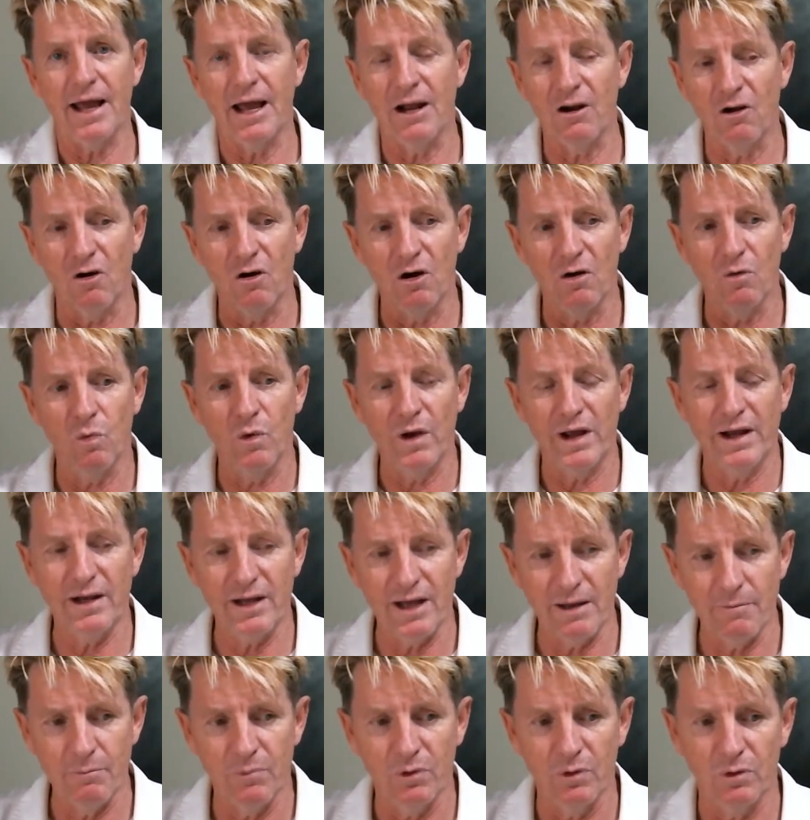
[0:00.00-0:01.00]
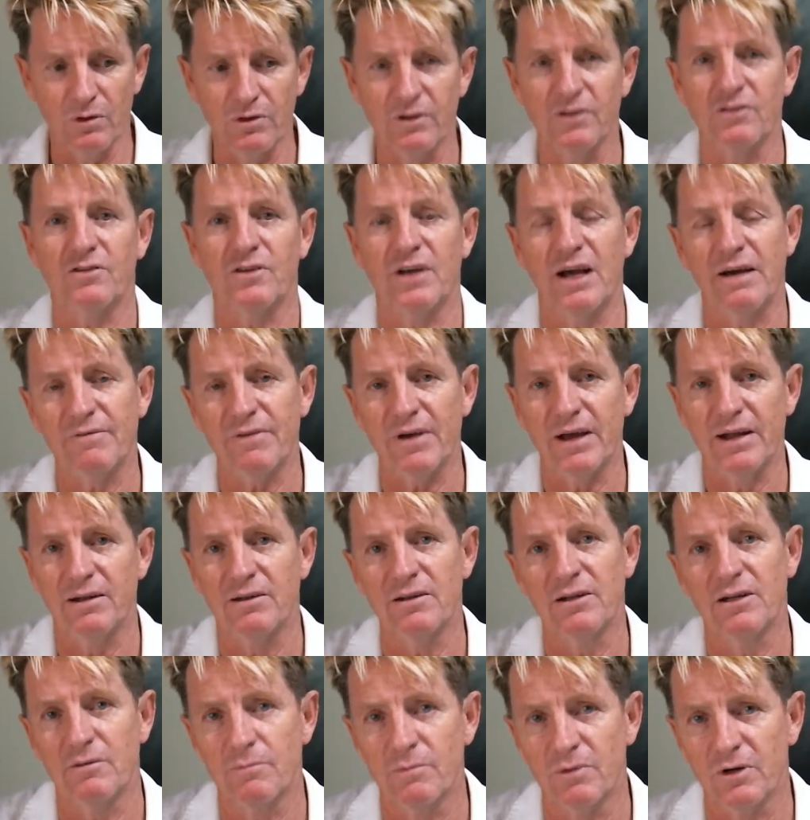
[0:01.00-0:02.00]
and I went and bought the stuff and
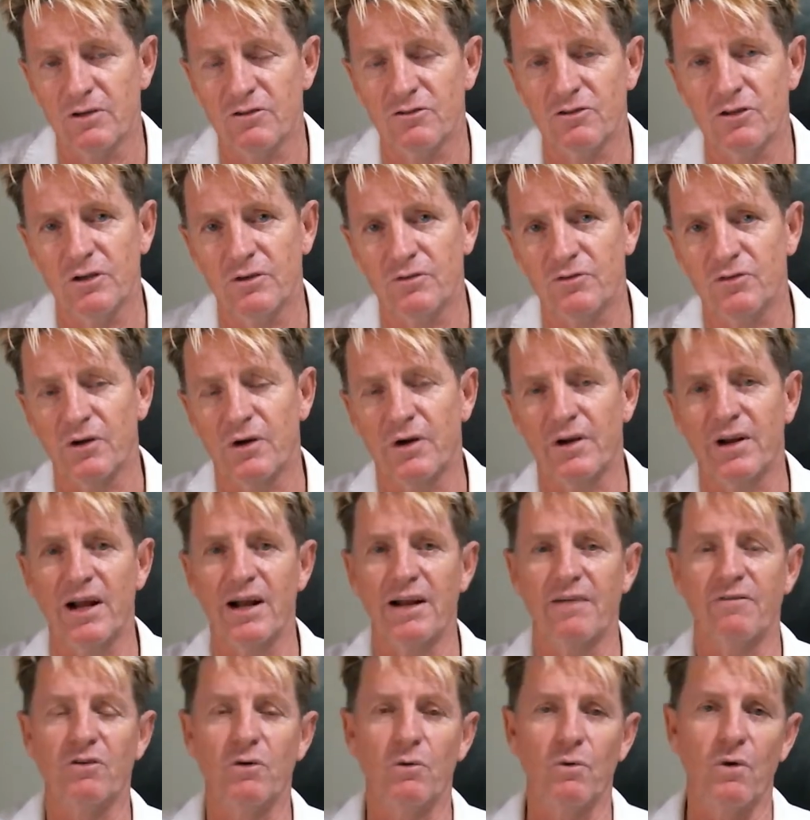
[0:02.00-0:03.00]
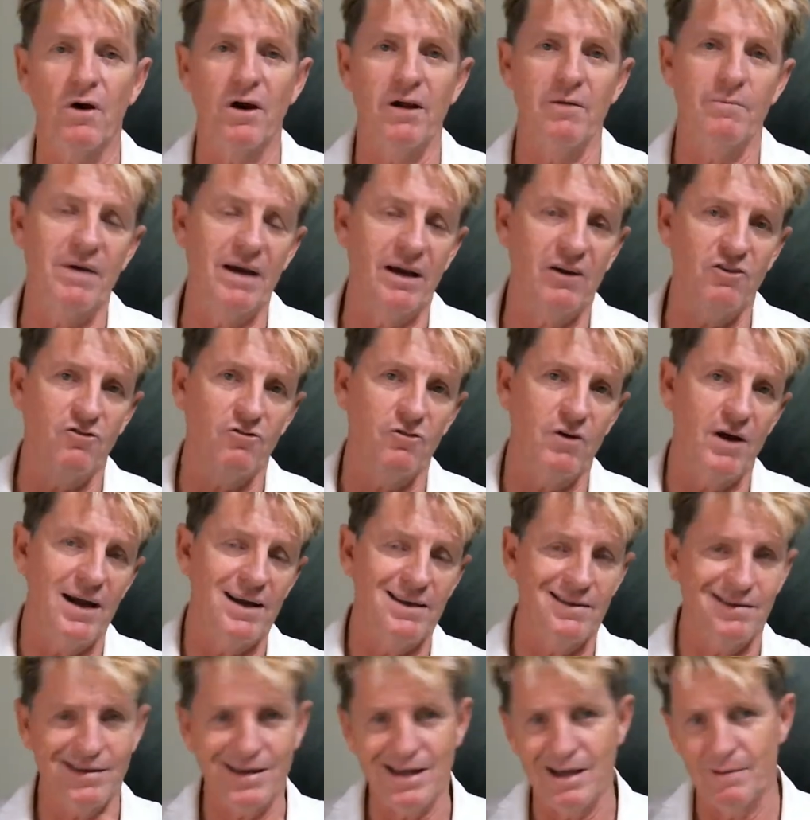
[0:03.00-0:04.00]
did it myself, so I don't have to worry about
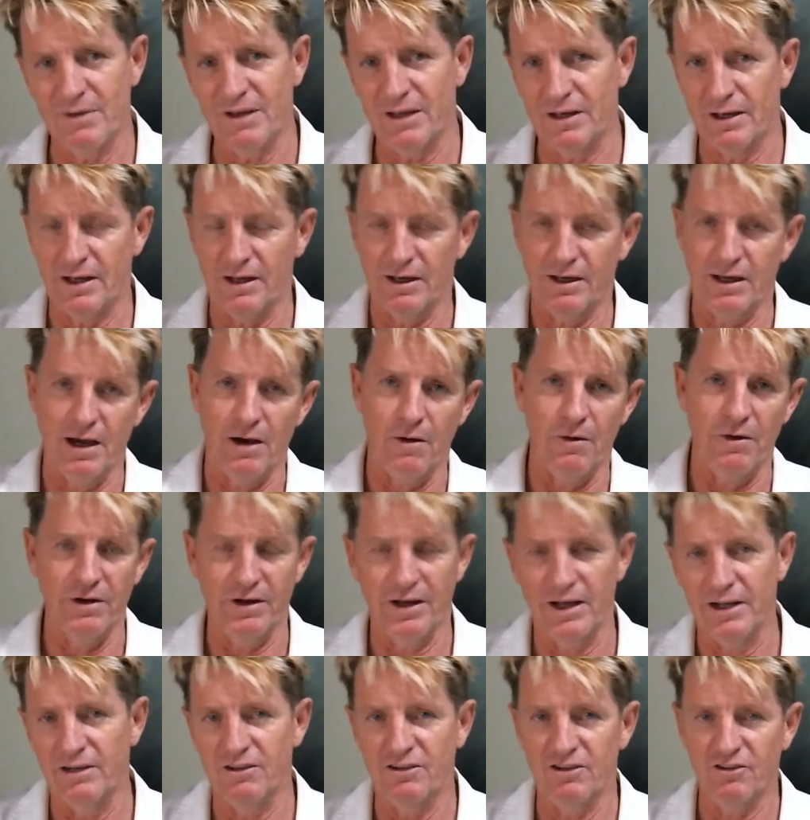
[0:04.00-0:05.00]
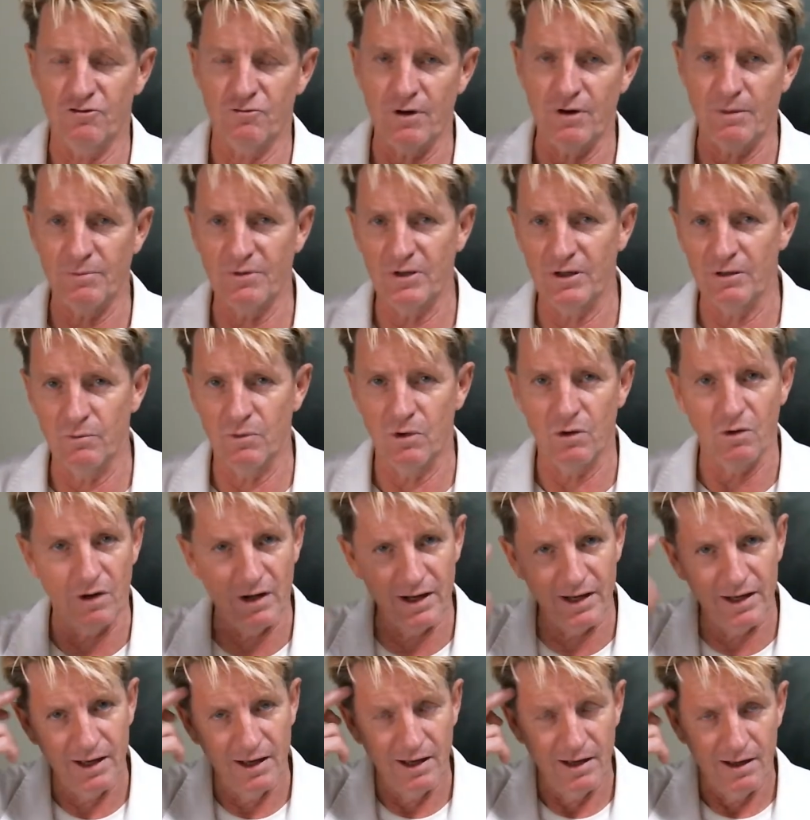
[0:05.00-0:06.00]
trades coming and going and disrupting
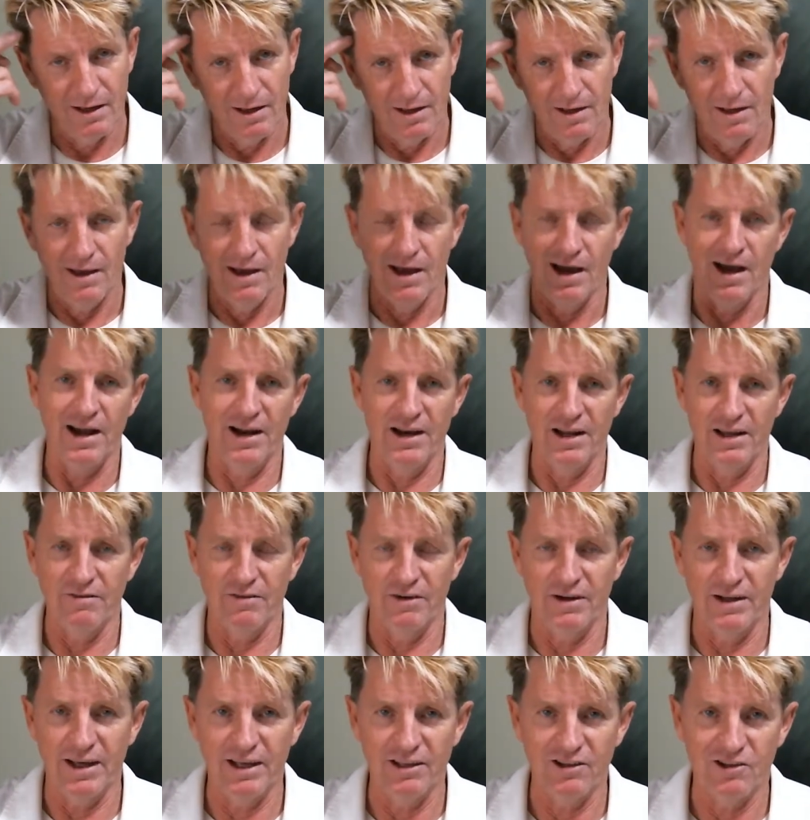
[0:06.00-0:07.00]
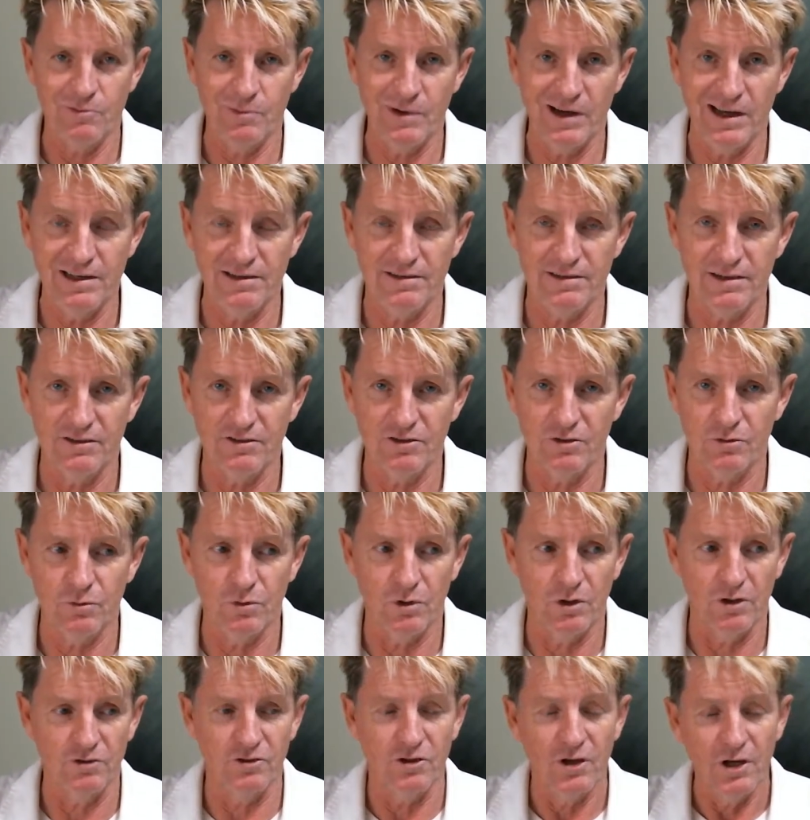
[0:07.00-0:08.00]
my uneven headspace as it
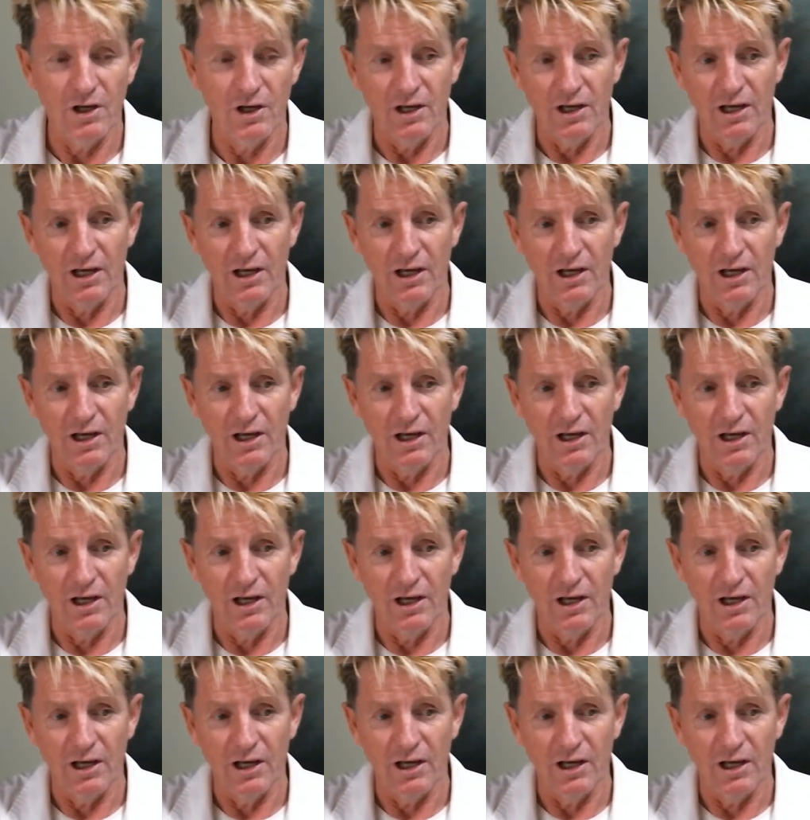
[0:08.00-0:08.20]
was.